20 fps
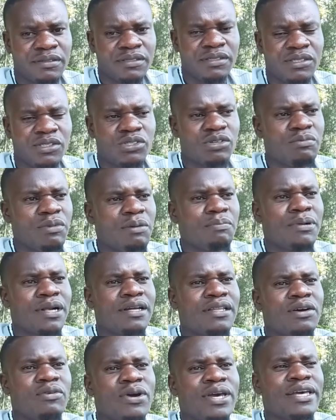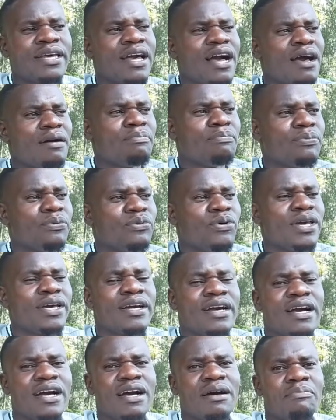So my brother, wake up,
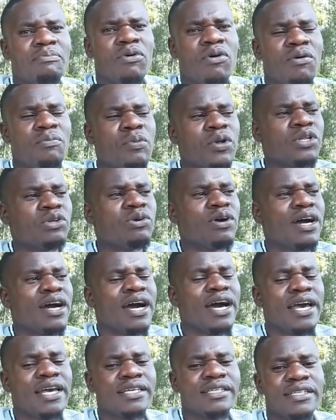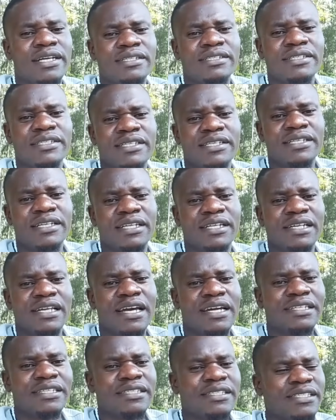wake up, open your eyes and see the
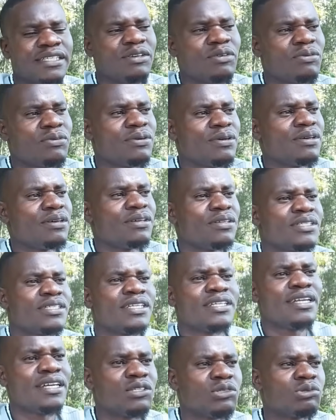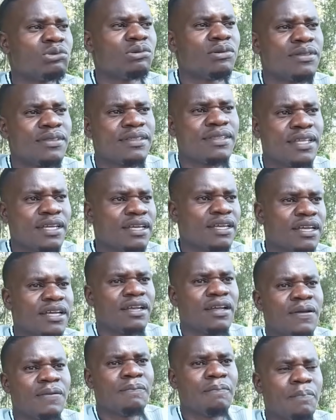reality, see the truth.
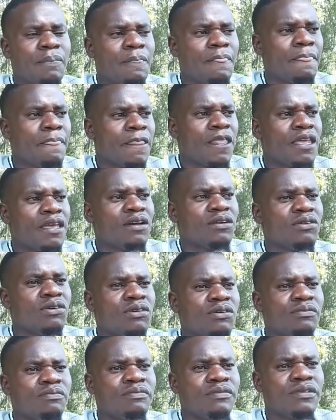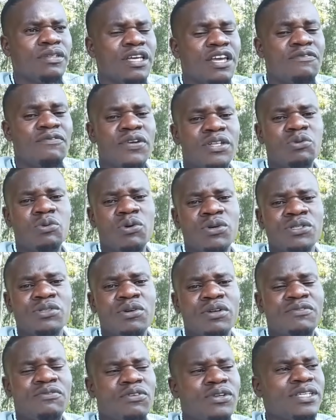You know, if it was
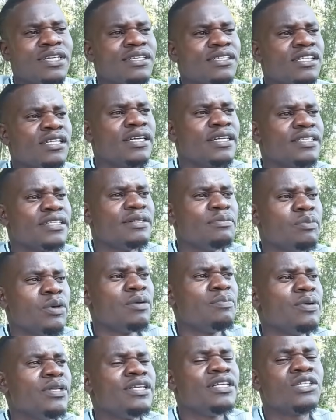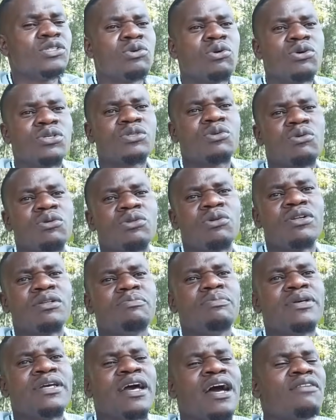not for this lady, maybe this horse could not
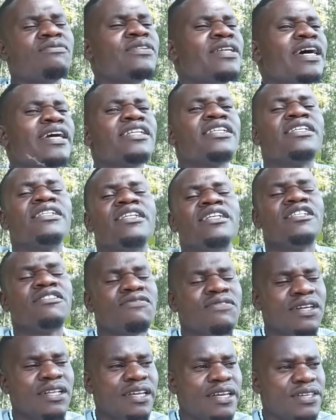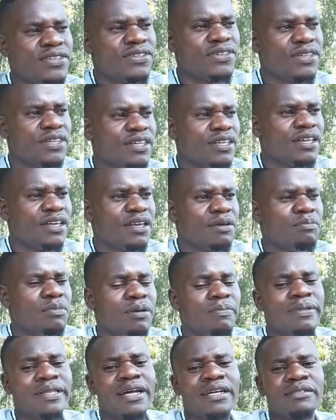be have died in this village.
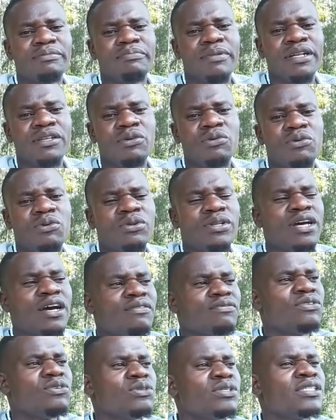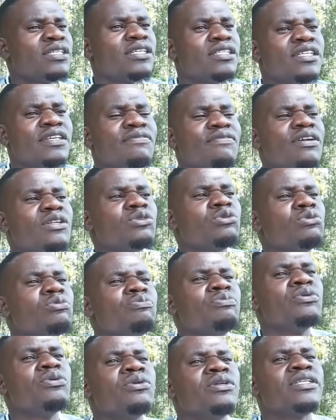Maybe that money you could have used it even to
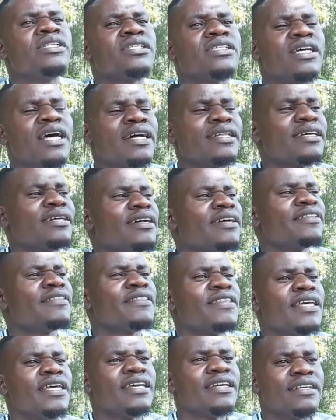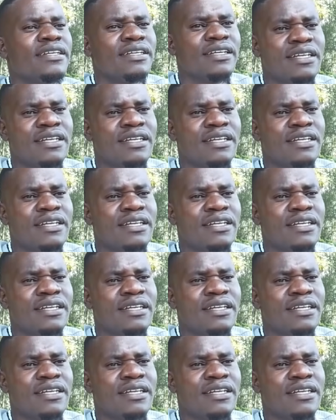build another thing.